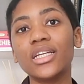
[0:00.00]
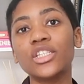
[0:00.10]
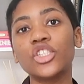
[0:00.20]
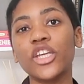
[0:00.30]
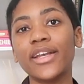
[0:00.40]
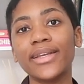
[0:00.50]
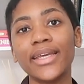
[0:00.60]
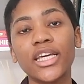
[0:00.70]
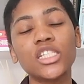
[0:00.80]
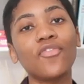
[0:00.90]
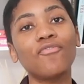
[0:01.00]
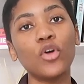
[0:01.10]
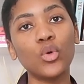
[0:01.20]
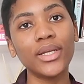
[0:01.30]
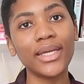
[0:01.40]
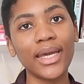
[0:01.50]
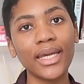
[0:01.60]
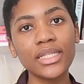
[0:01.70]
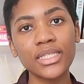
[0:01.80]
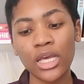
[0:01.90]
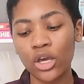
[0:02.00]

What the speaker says: it gently exfoliates.